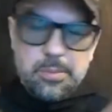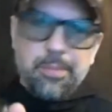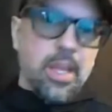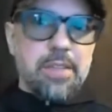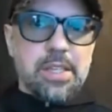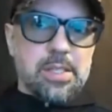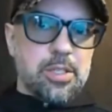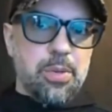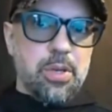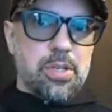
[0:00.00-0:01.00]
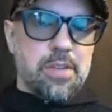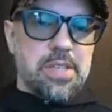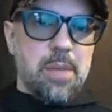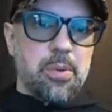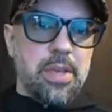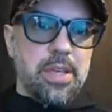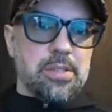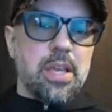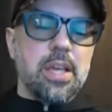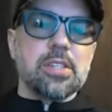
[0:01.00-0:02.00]
of this distribution of sample
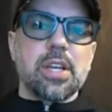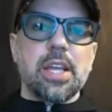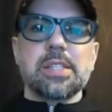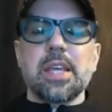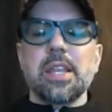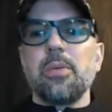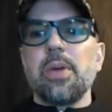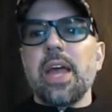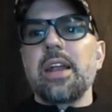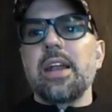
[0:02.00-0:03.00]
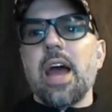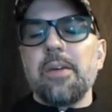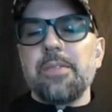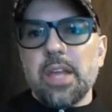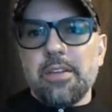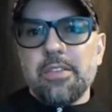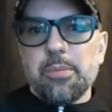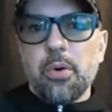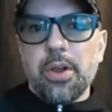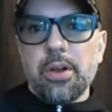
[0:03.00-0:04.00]
means. So let's say that we had an alpha level of
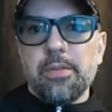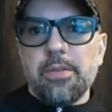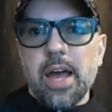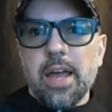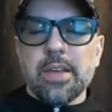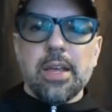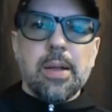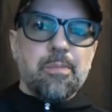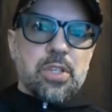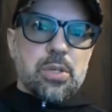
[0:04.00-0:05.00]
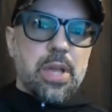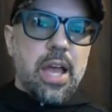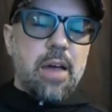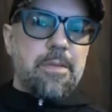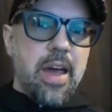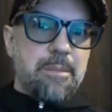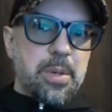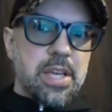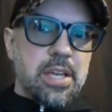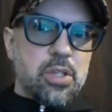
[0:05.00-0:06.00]
0.05. So we got
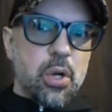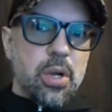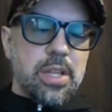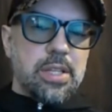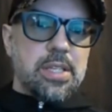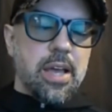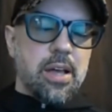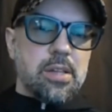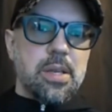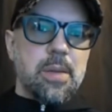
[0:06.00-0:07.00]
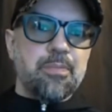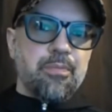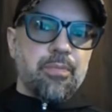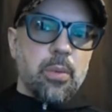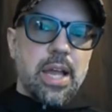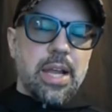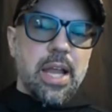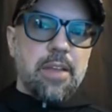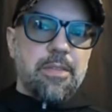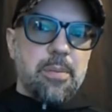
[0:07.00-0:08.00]
5% total in the tails, we got
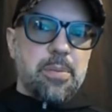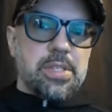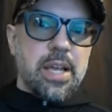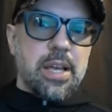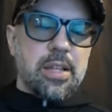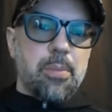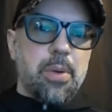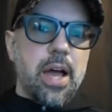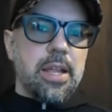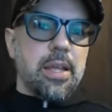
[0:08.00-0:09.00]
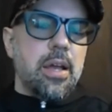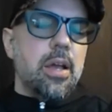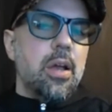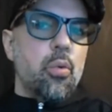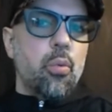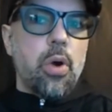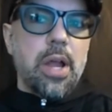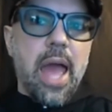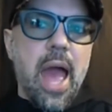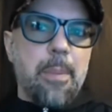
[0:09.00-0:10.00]
95% in the body. What
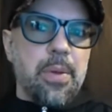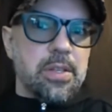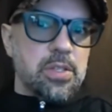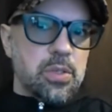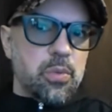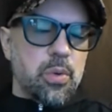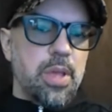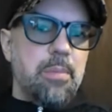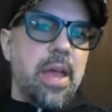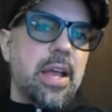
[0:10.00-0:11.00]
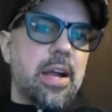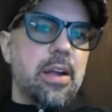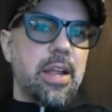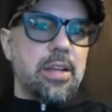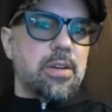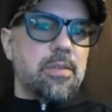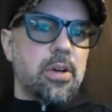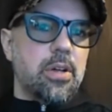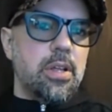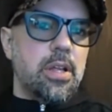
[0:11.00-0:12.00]
happens when we make our
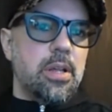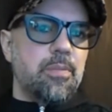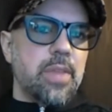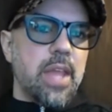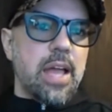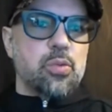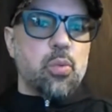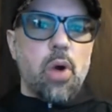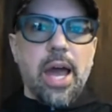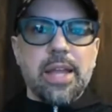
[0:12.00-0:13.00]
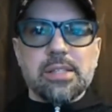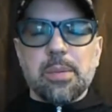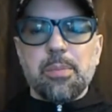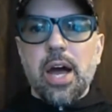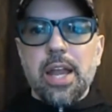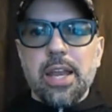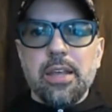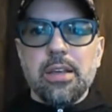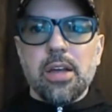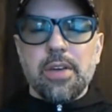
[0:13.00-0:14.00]
interval as wide as the body
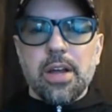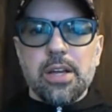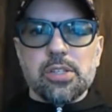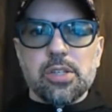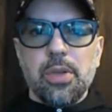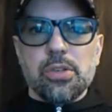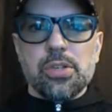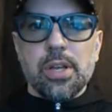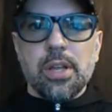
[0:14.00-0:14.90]
of our distribution?